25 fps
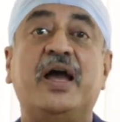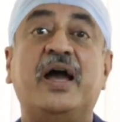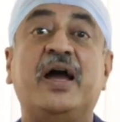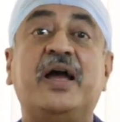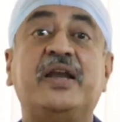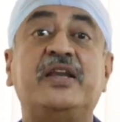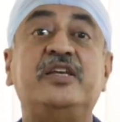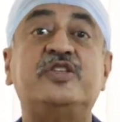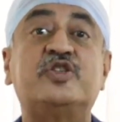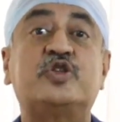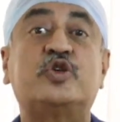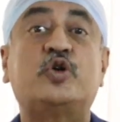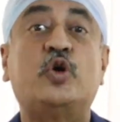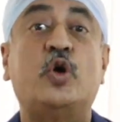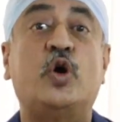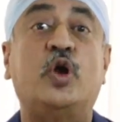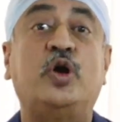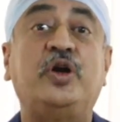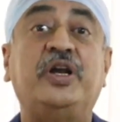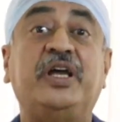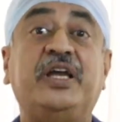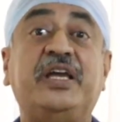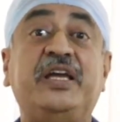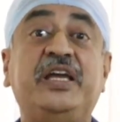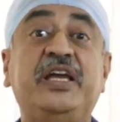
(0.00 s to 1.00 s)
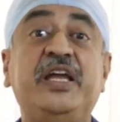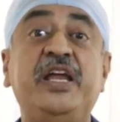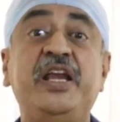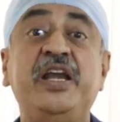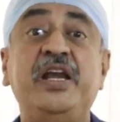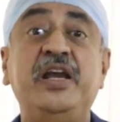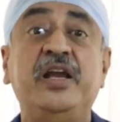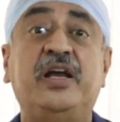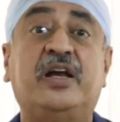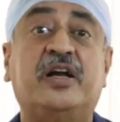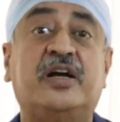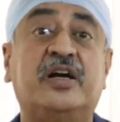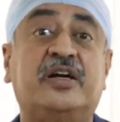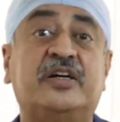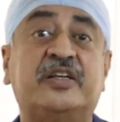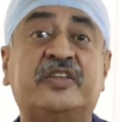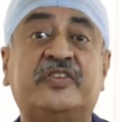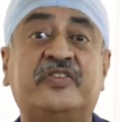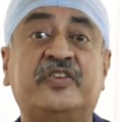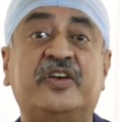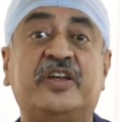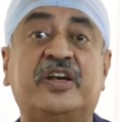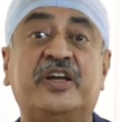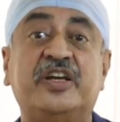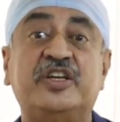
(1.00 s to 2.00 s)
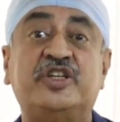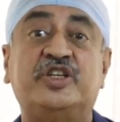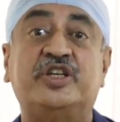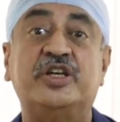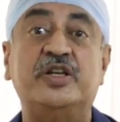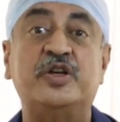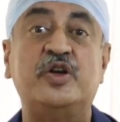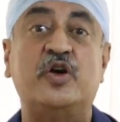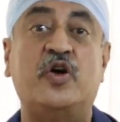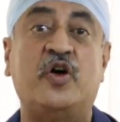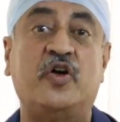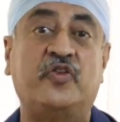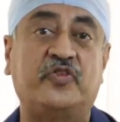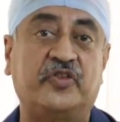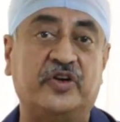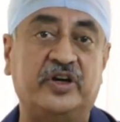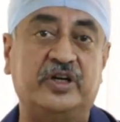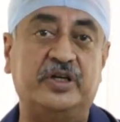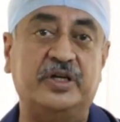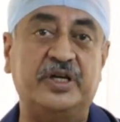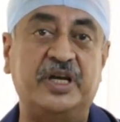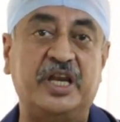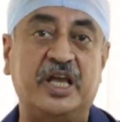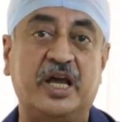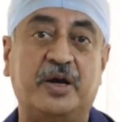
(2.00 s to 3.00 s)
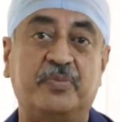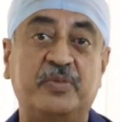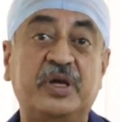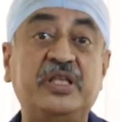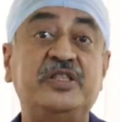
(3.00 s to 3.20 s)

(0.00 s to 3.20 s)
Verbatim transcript: and it's called incarceration of a hernia.